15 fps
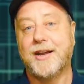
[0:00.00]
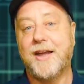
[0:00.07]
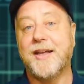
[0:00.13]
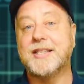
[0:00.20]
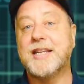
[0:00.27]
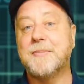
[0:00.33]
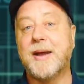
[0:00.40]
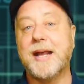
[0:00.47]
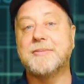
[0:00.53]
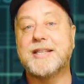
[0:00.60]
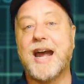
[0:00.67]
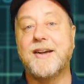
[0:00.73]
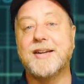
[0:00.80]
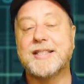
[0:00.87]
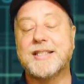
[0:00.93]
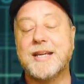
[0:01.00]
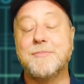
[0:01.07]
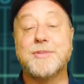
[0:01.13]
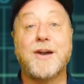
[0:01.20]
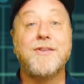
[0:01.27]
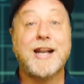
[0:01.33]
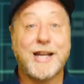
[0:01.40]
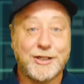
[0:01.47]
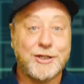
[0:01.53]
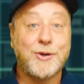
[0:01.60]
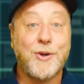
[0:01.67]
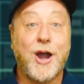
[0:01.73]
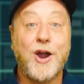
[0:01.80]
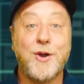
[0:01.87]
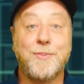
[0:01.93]
Okay, that's it. My name's Gary Sims. I really
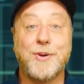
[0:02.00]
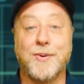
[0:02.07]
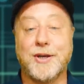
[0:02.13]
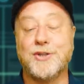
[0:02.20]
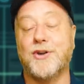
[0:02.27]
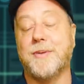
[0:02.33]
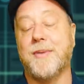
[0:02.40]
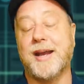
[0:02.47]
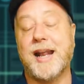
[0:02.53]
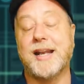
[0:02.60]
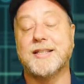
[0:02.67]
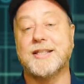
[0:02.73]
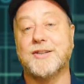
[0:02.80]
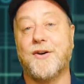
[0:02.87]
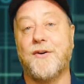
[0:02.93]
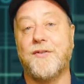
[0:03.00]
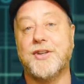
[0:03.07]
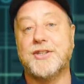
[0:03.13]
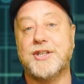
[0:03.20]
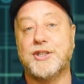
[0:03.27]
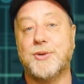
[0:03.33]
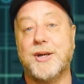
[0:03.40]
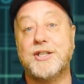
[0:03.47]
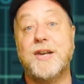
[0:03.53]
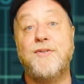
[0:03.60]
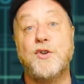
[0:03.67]
do hope you enjoyed my analysis of this situation.